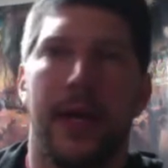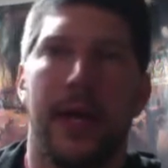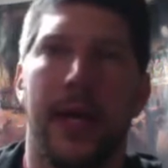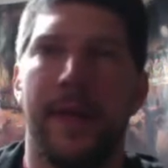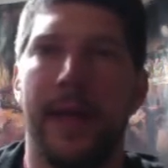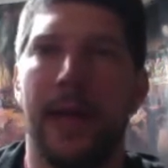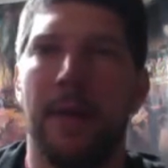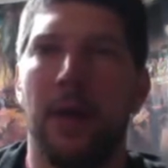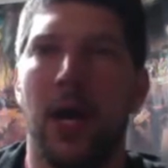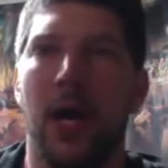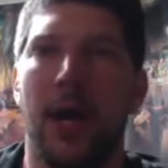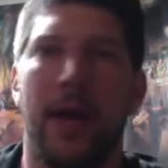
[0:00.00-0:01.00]
And then I'm going
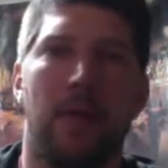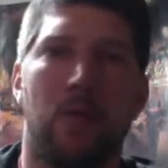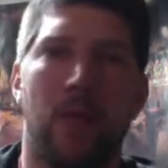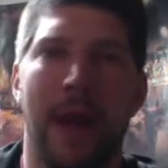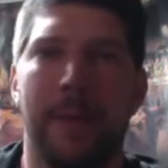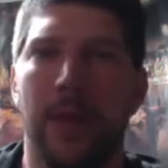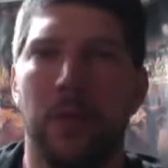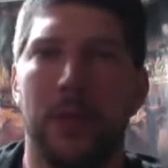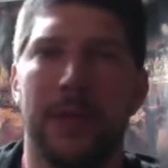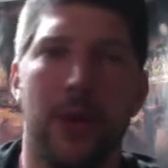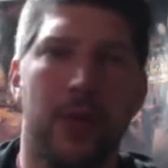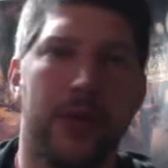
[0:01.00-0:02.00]
to wrap it up with
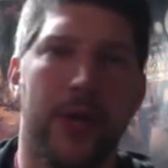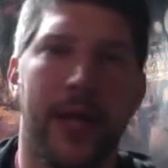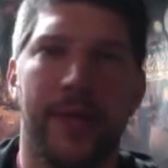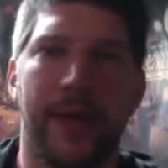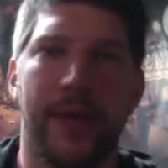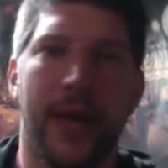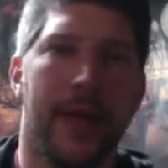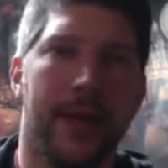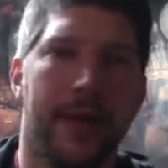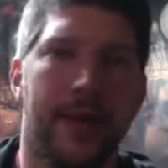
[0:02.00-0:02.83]
some ear training at the end.